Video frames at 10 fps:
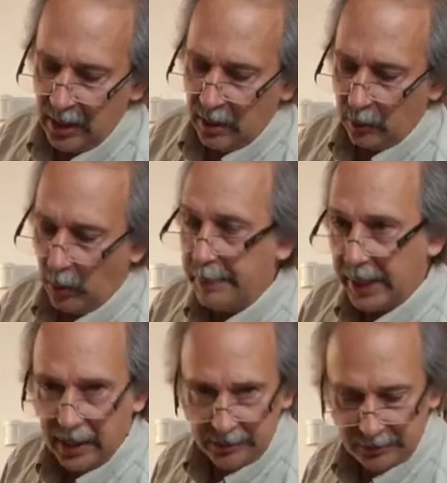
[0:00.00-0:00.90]
white
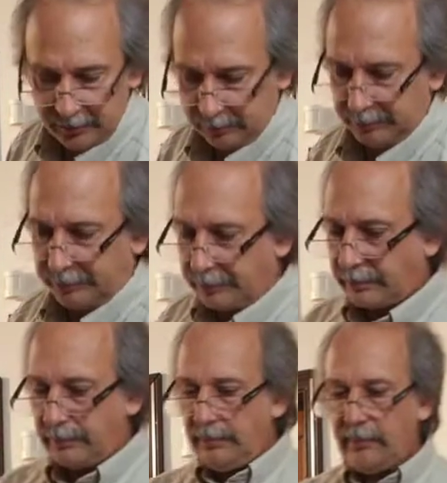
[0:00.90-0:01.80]
balance.
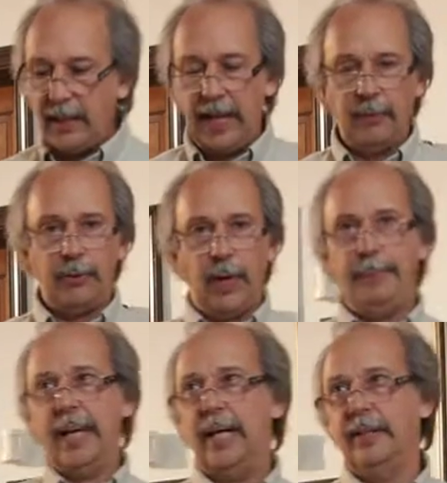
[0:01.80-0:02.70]
Now with
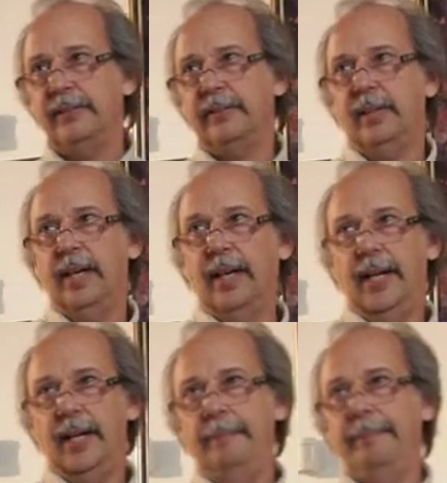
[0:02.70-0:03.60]
white balance,
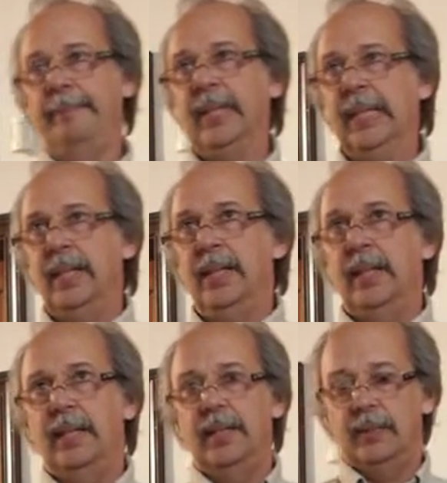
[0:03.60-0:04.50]

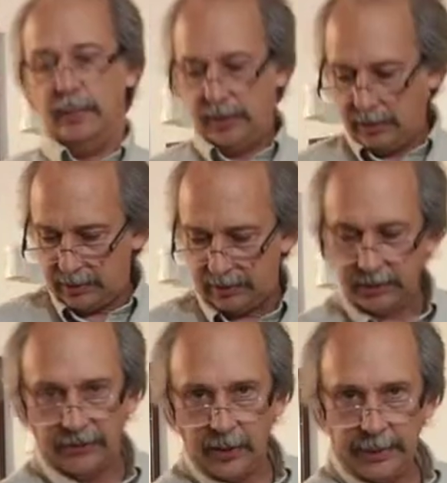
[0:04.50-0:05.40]
this is
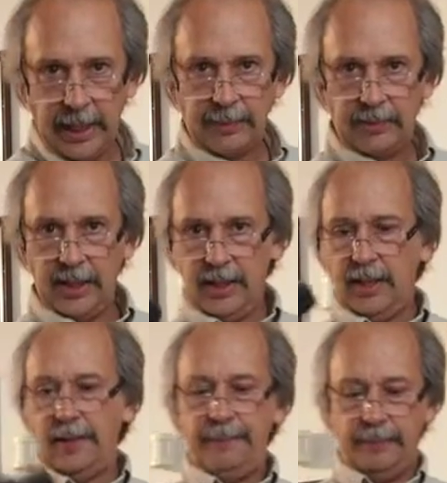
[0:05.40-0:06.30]
a film camera right
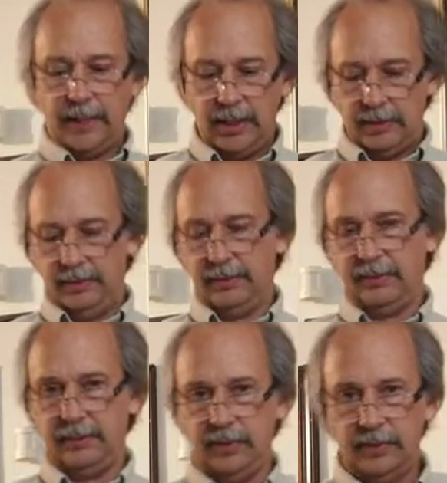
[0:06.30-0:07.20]
here. This
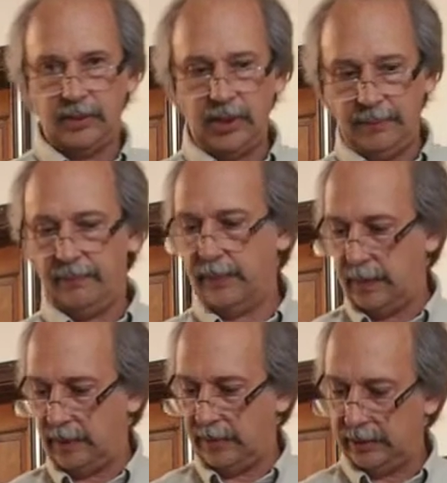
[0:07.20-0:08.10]
is just a cheap,
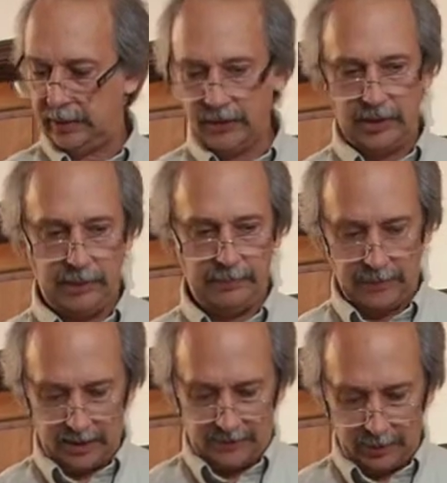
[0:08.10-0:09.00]
relatively cheap
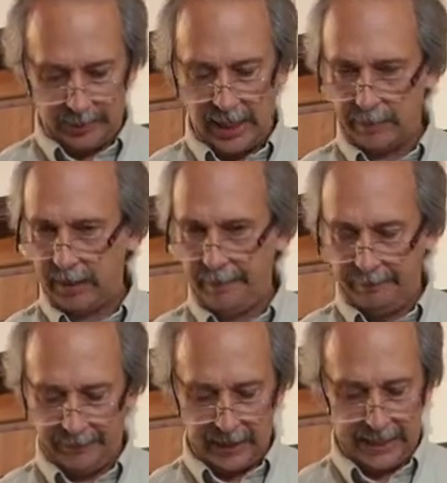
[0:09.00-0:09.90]
film camera.
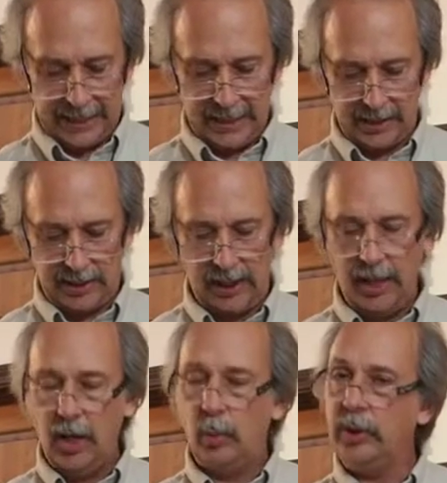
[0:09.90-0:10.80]
And
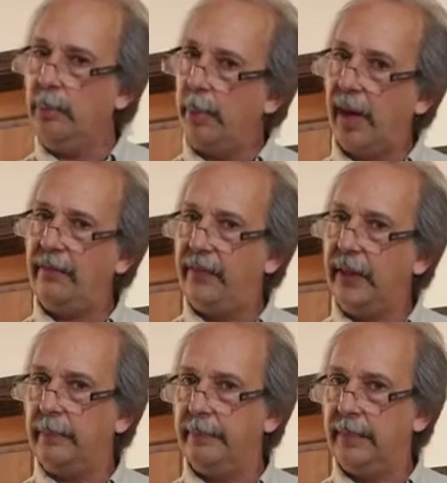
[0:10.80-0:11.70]
when you bought
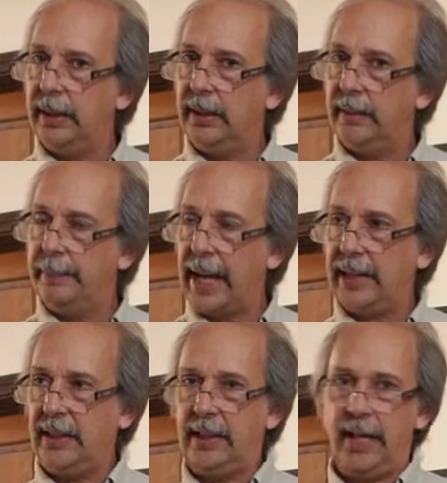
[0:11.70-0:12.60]
film back
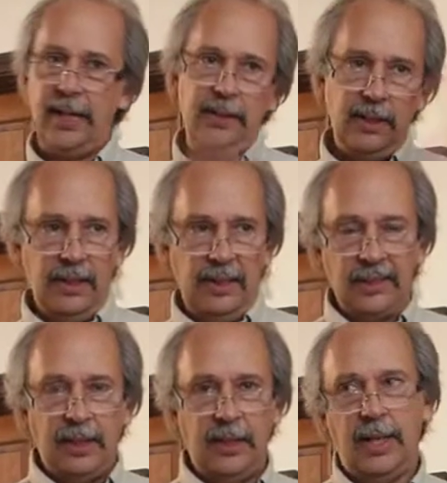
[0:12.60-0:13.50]
in the day,
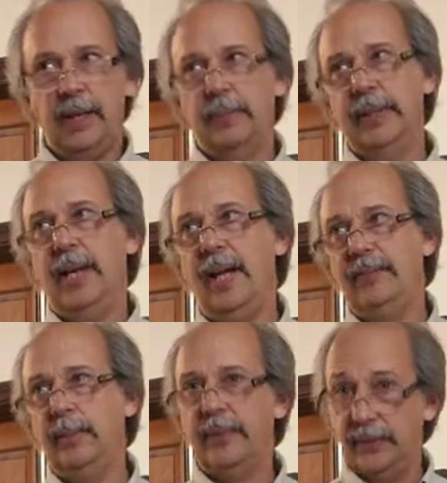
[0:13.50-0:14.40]
when I had
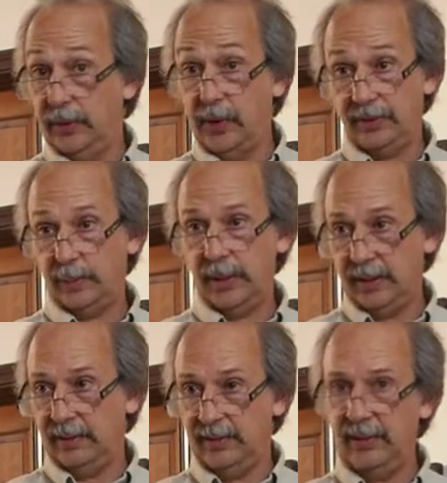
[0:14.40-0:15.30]
film, or if you go somewhere
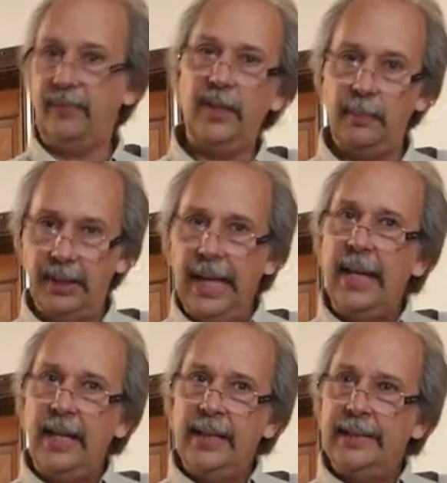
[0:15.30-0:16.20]
and you see film,
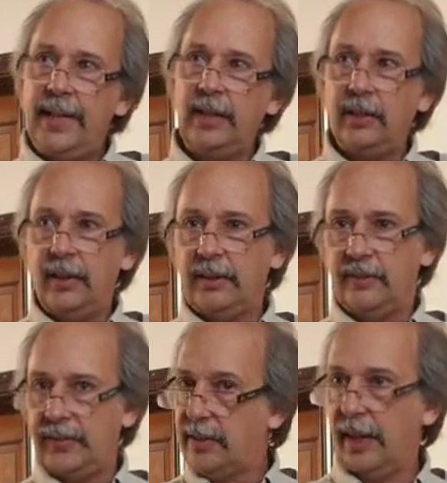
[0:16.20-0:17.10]
take a look.
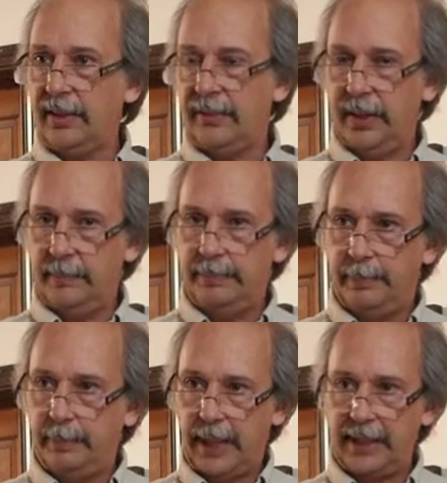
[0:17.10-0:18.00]
If it's color
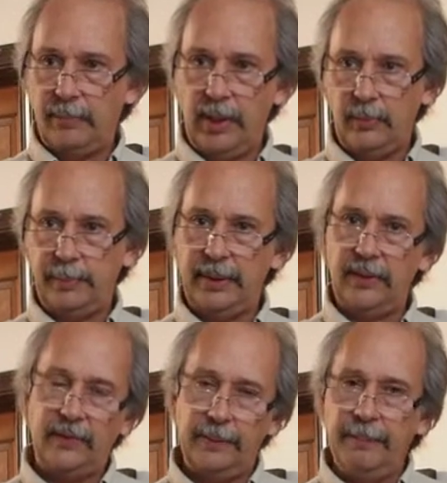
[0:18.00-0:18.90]
film, black and white will be
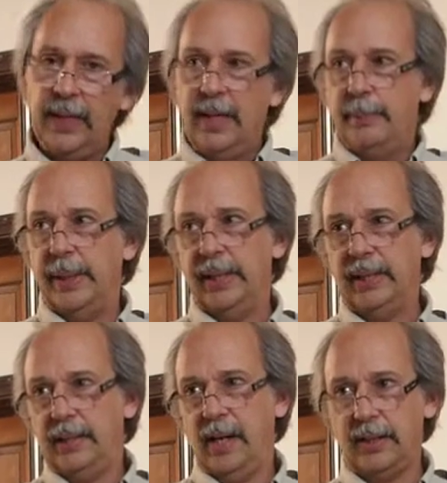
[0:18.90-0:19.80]
different. But in
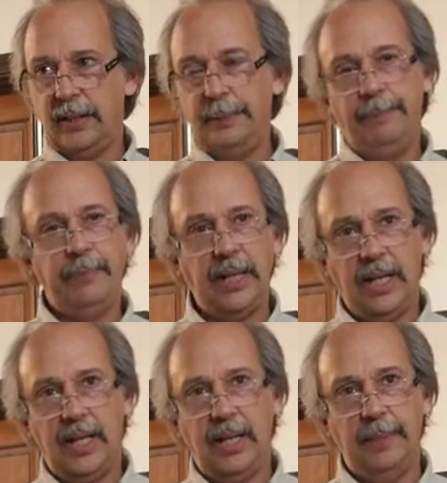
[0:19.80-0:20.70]
color,
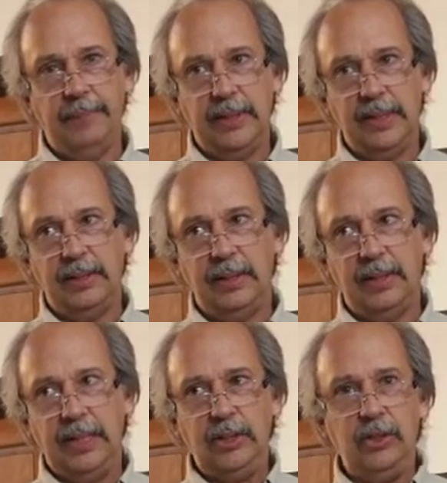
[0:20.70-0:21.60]
it
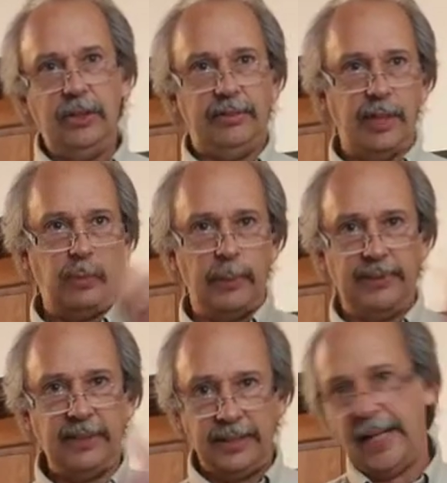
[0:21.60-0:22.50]
usually somewhere will
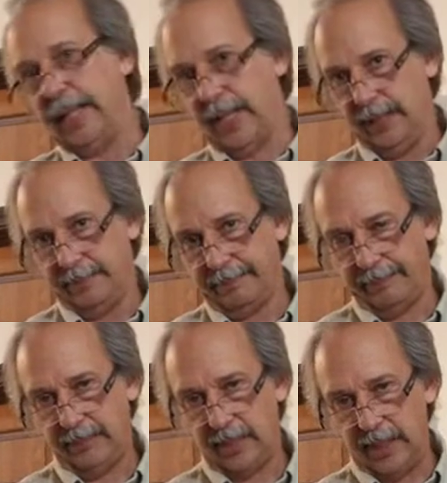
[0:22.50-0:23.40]
say daylight.
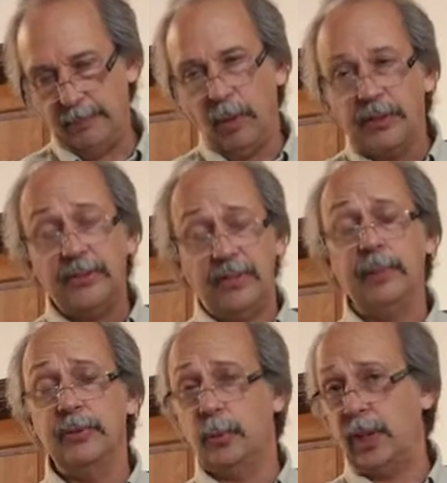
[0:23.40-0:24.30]
And most
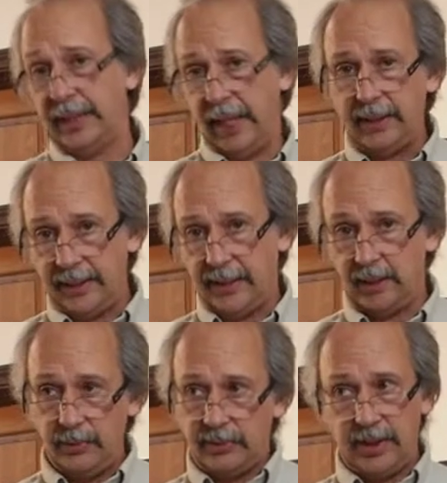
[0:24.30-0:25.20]
films were daylight that
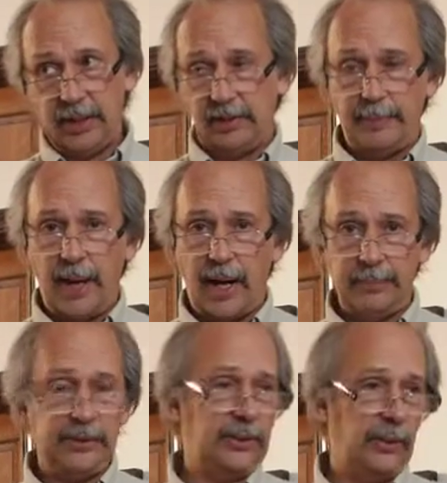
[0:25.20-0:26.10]
you would see at a
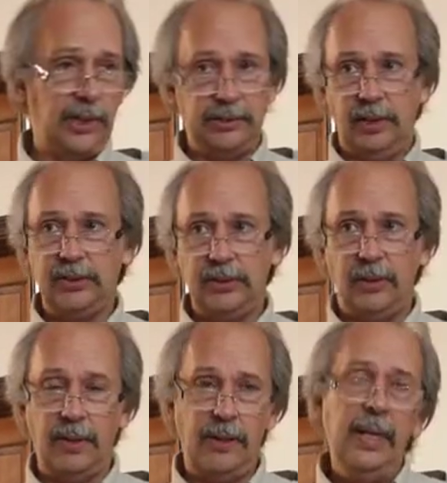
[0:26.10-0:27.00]
department store,
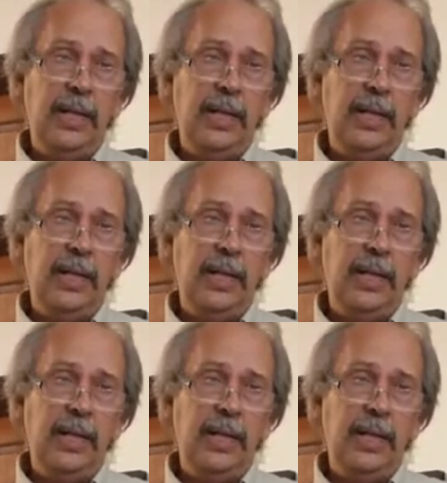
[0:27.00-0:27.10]
drugstore,